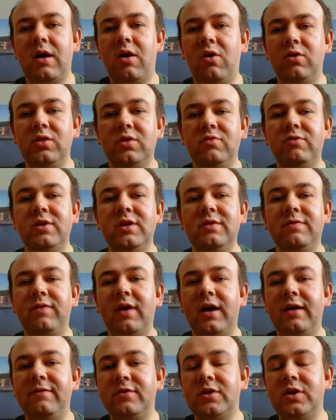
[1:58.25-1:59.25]
On the
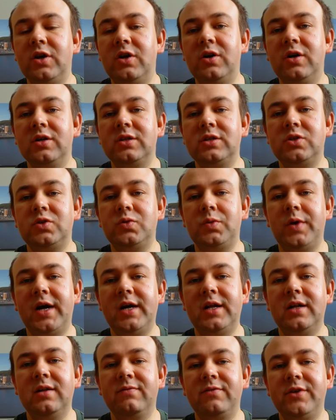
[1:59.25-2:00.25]
roof I've got
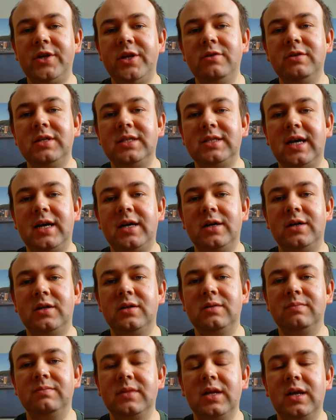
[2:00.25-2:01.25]
twelve
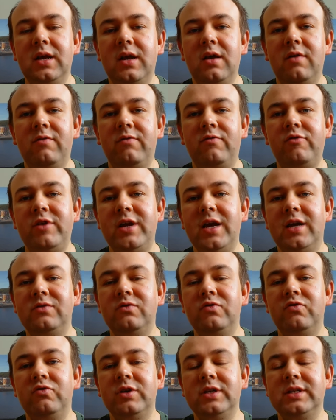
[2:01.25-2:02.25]
QCell three
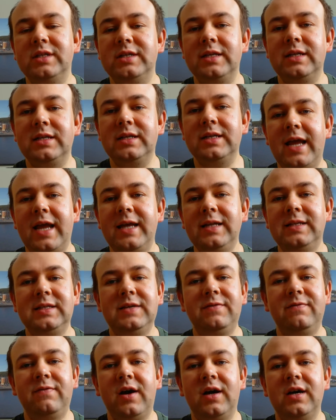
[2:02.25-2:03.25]
hundred
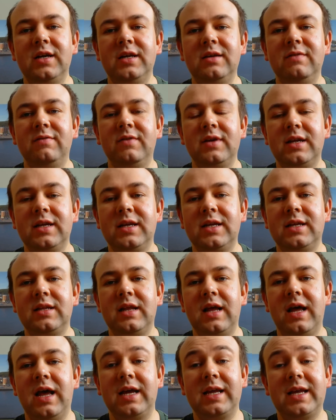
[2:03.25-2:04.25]
eighty-five
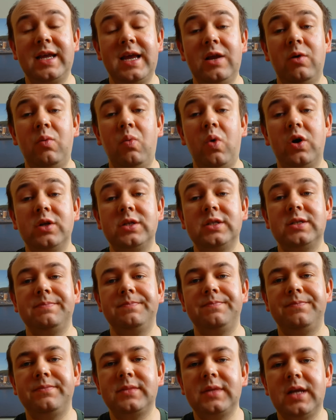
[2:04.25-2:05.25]
uh, kilowatt
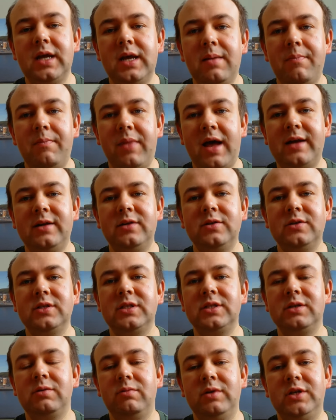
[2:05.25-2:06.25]

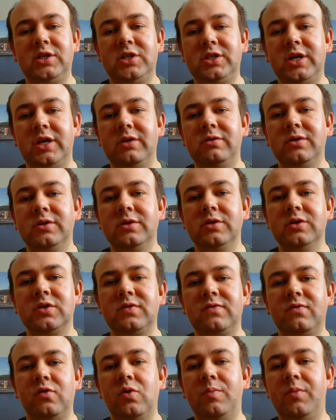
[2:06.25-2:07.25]
panels, which
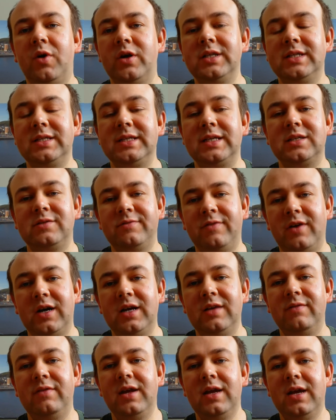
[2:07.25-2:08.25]
totals four point six
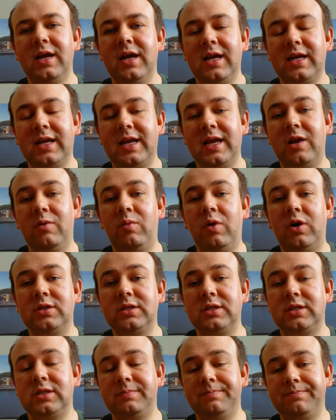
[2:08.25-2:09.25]
five
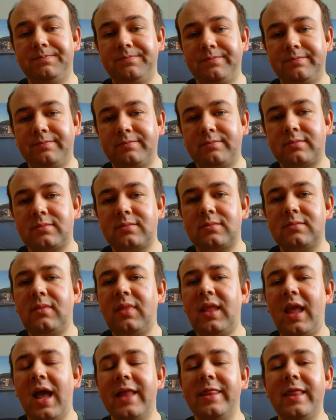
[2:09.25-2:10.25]
kilowatts,
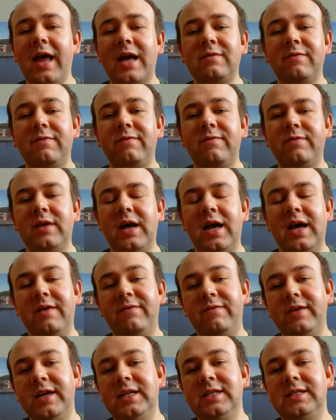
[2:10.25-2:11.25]
and that
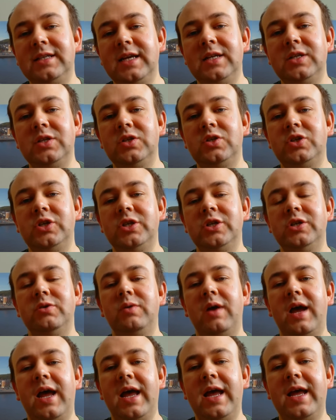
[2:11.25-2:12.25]
uh, feeds
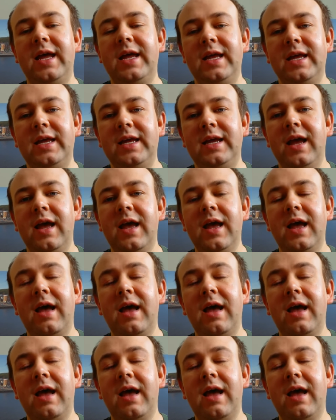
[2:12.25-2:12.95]
into a